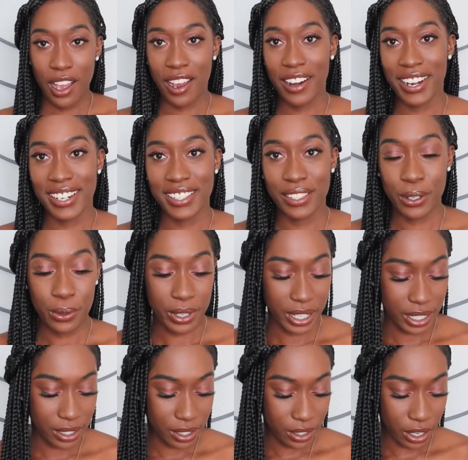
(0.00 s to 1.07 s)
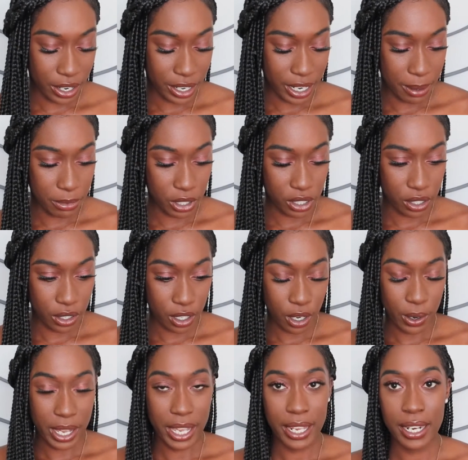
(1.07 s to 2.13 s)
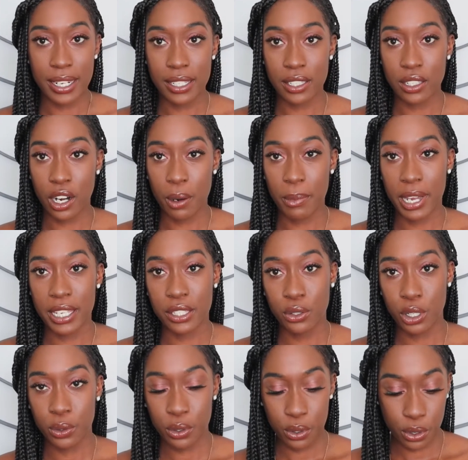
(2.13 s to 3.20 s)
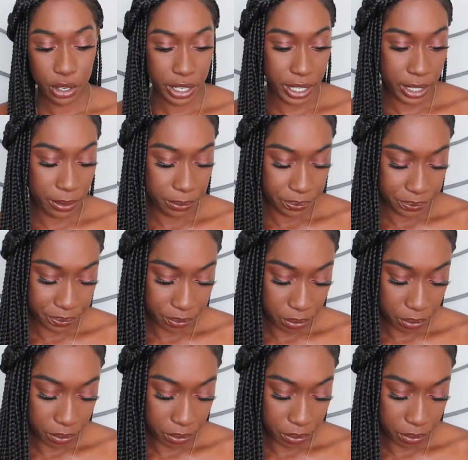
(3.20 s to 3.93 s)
Alrighty, so getting started, I'm just gonna go ahead and start my screen recording,